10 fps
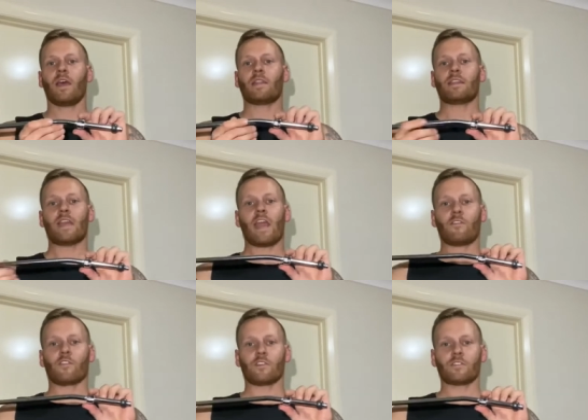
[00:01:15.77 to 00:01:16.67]
the
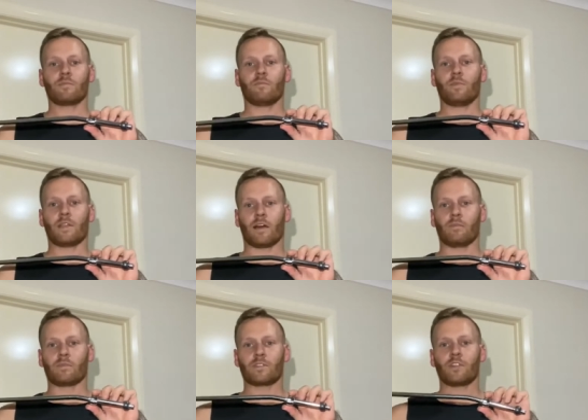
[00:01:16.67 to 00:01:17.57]
effort
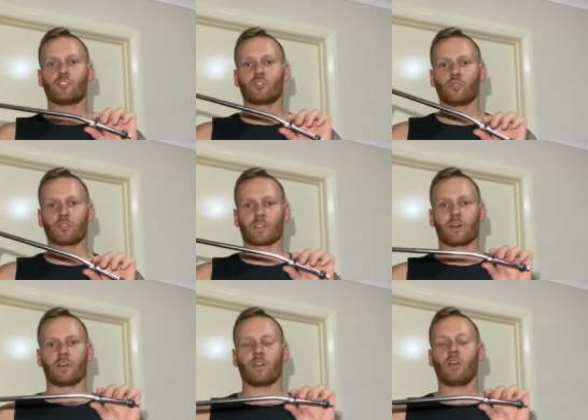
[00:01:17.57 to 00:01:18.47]
becomes
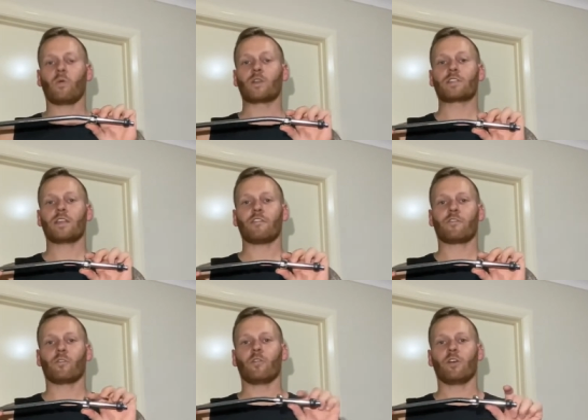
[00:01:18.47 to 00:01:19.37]
shorter, which
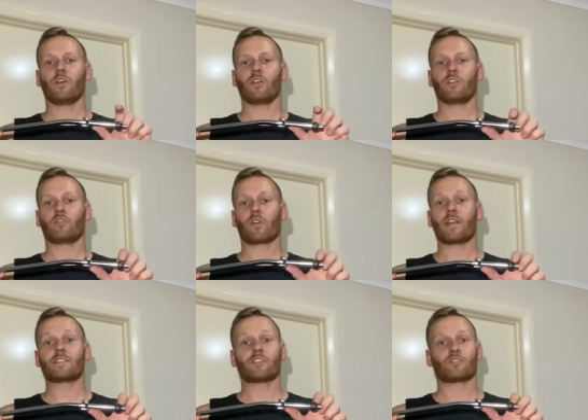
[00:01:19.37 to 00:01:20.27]
therefore
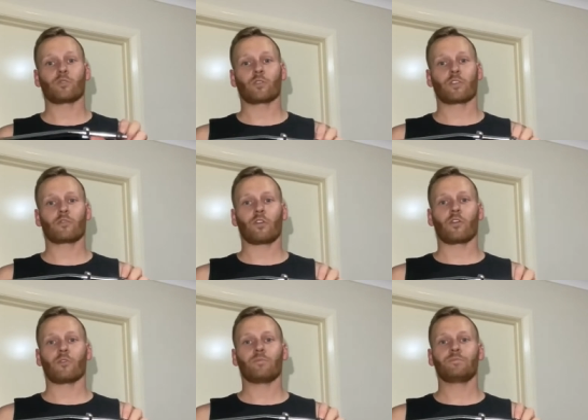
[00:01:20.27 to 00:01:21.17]
creates a shorter
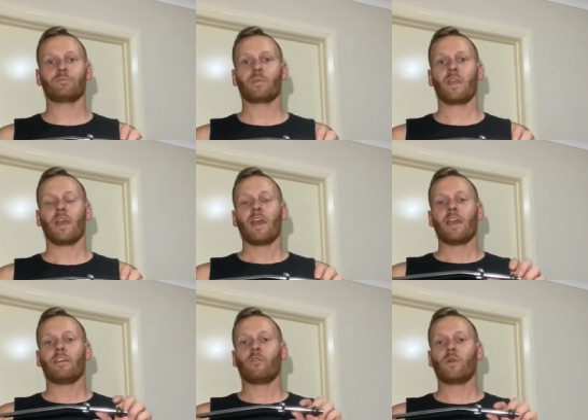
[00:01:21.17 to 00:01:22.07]
throw.
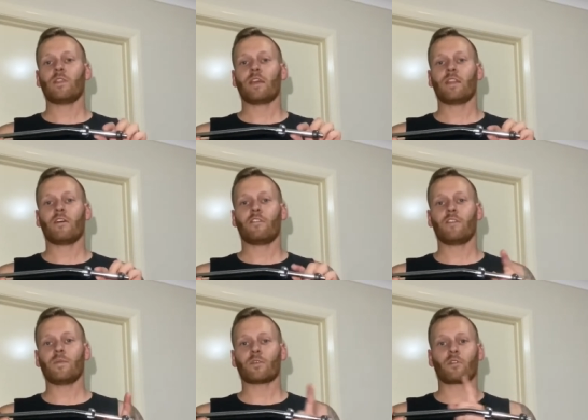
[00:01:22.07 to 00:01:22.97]
If we then
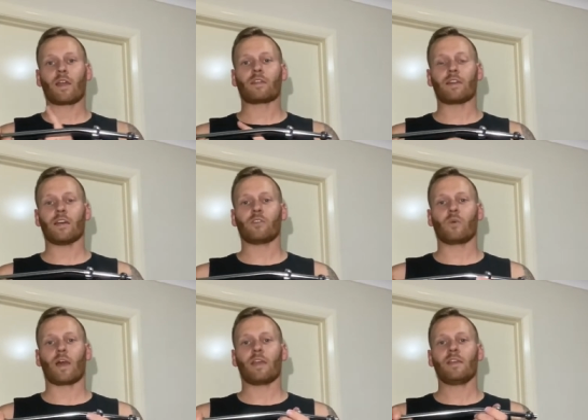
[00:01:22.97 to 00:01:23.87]
flip it around the other
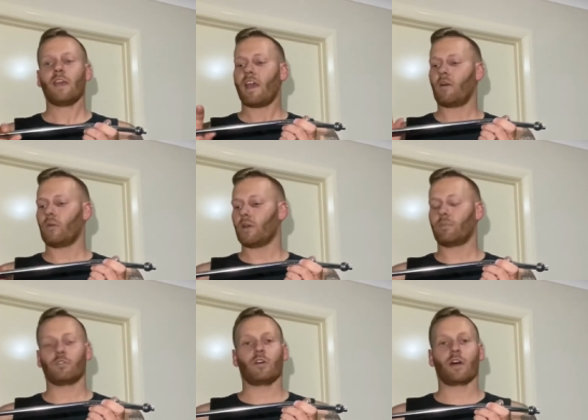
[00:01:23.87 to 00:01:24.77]
way and we
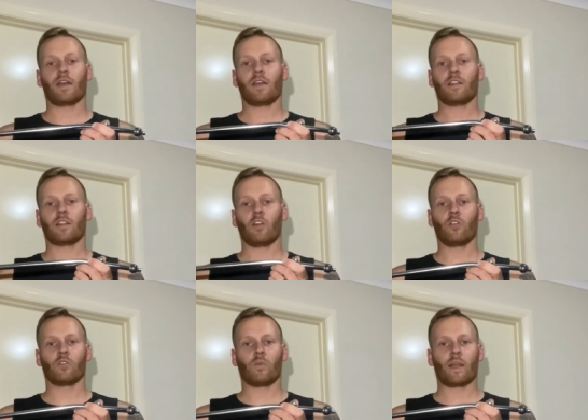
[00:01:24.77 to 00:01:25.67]
apply
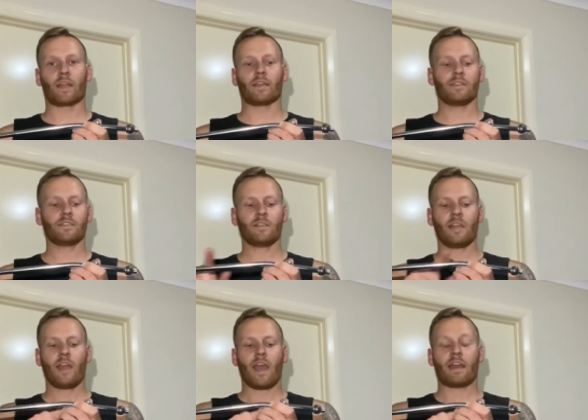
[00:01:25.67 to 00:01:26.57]
load at one end
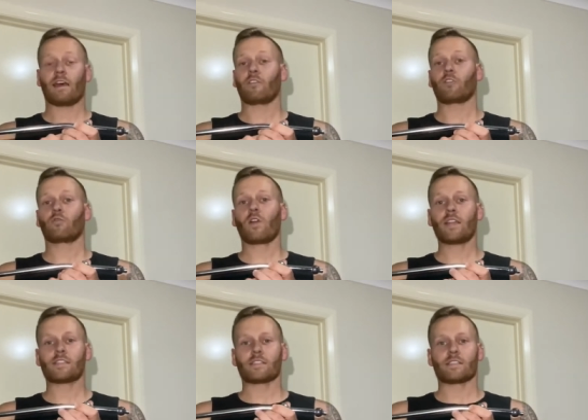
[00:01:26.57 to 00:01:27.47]
and have a
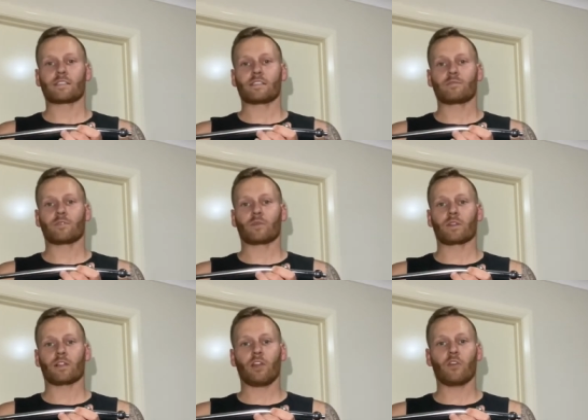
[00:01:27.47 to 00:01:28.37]
greater distance between
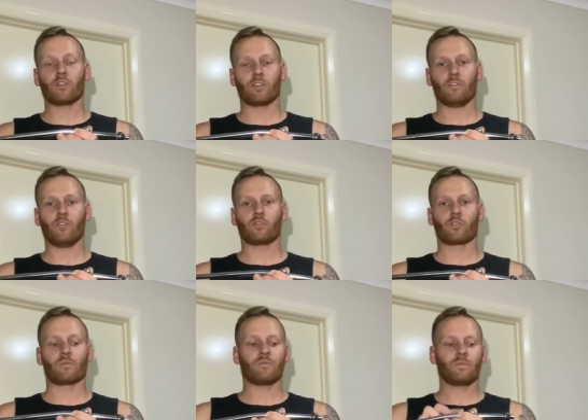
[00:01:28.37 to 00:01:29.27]
the load and the
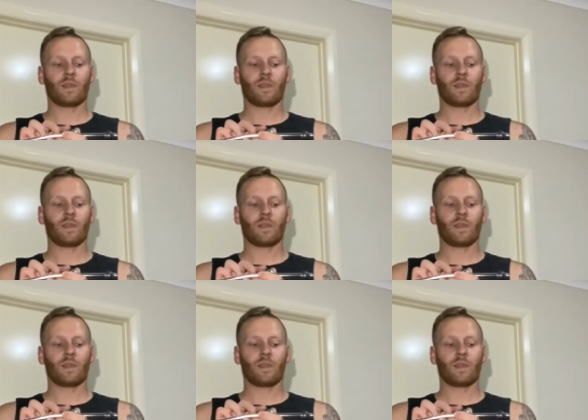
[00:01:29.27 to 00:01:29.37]
fulcrum,